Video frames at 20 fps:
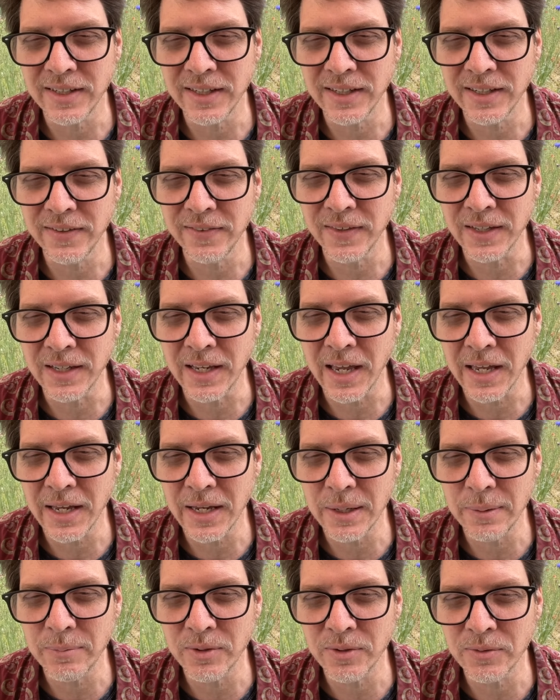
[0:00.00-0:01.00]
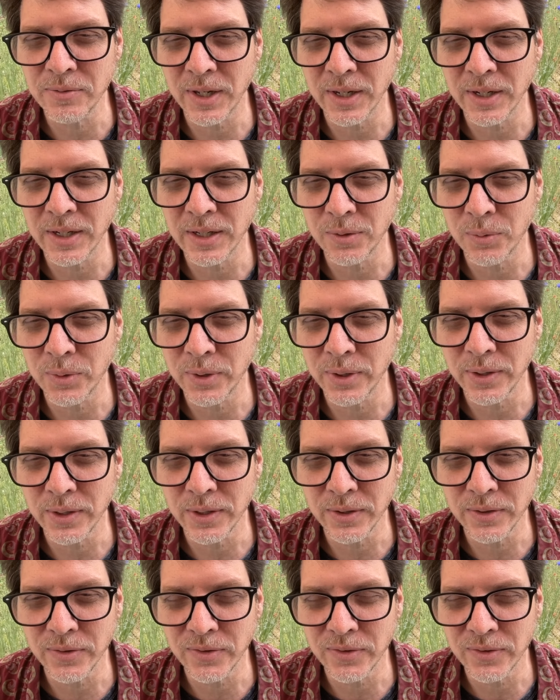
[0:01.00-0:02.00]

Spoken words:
in the game of getting one of these